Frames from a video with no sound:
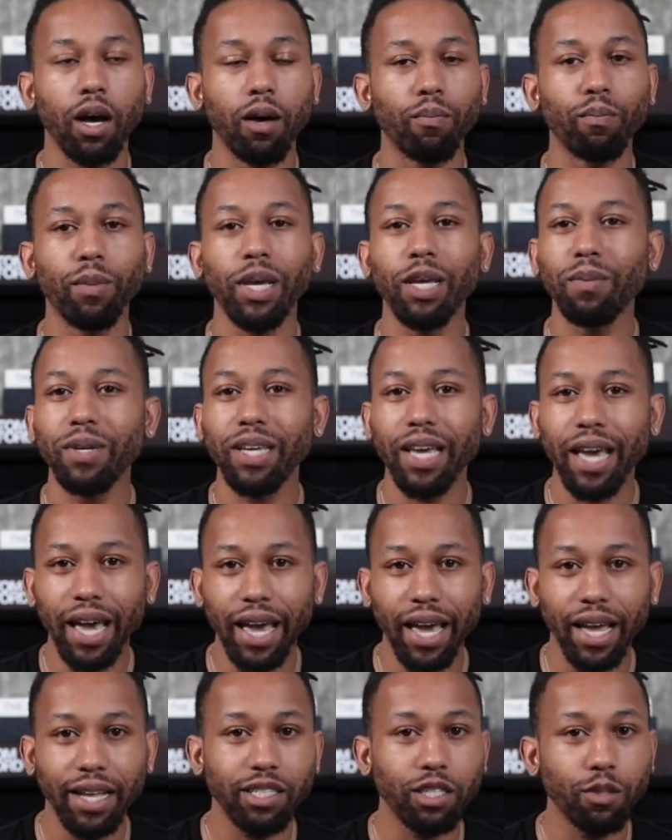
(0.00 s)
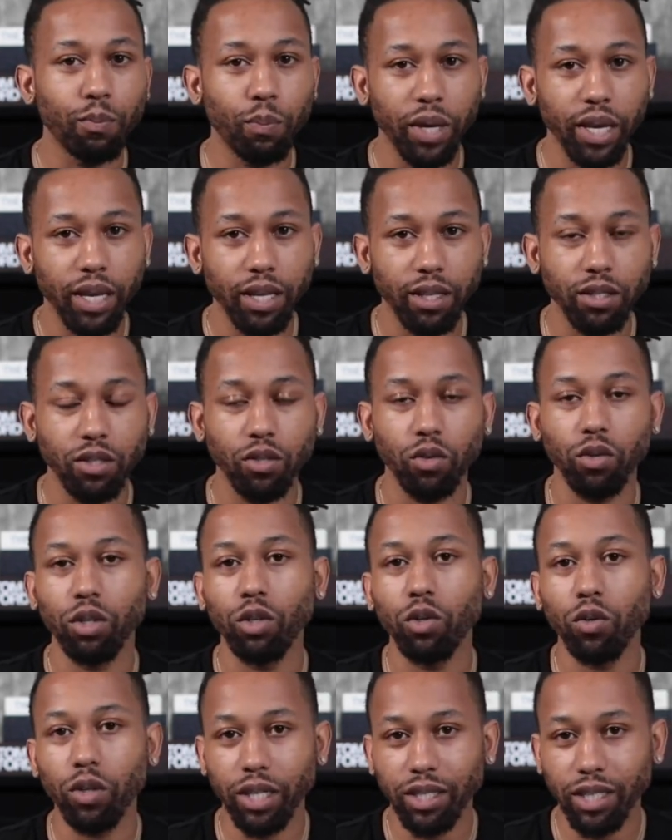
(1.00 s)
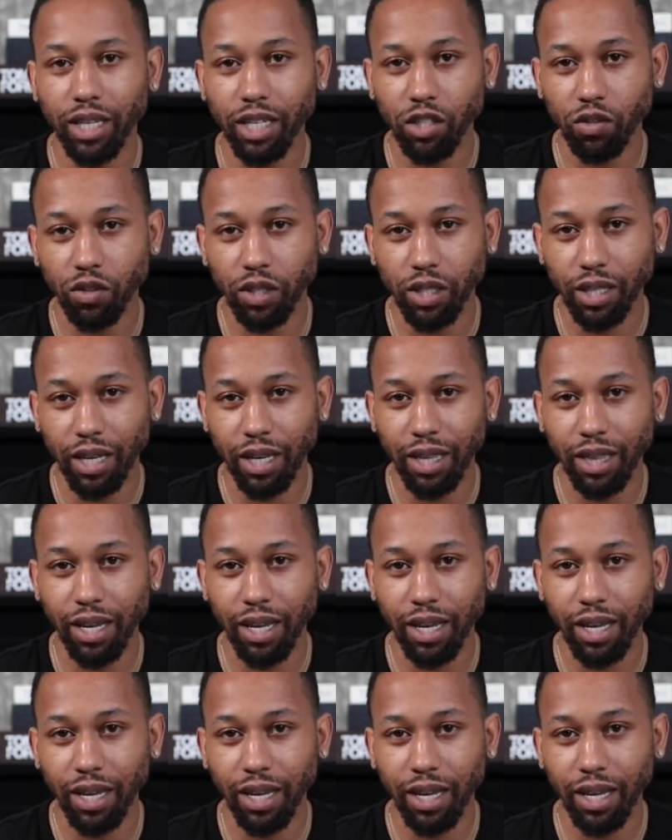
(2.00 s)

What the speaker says: maybe hats, pins, or little accessories like